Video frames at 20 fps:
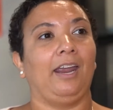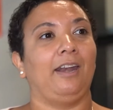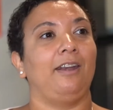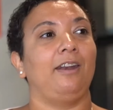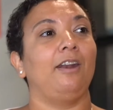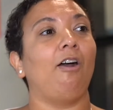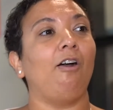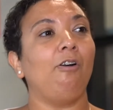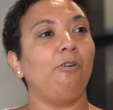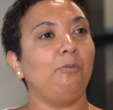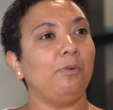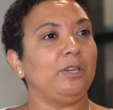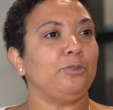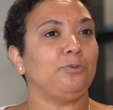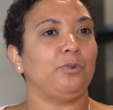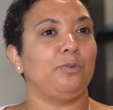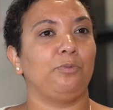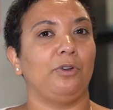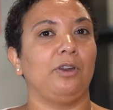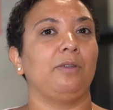And it always
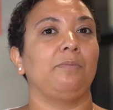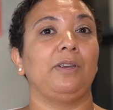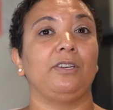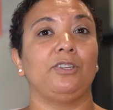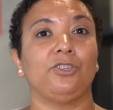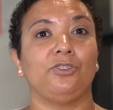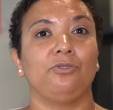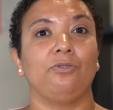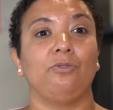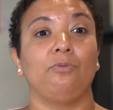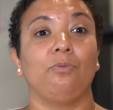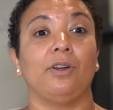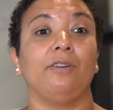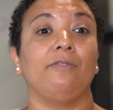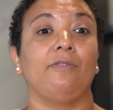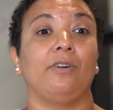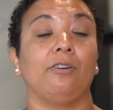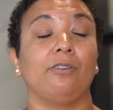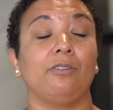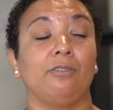would bring me to one
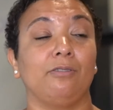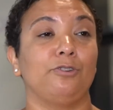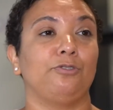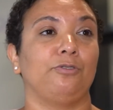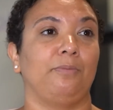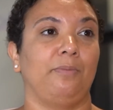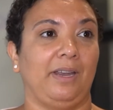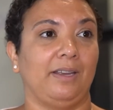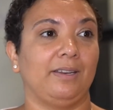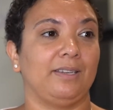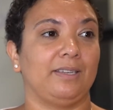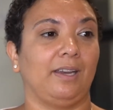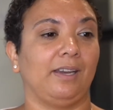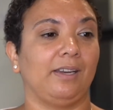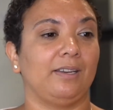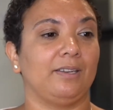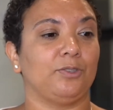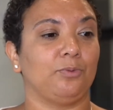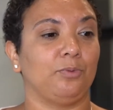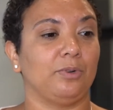of our cultural
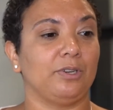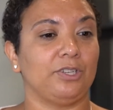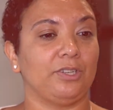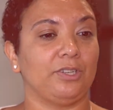mandates, which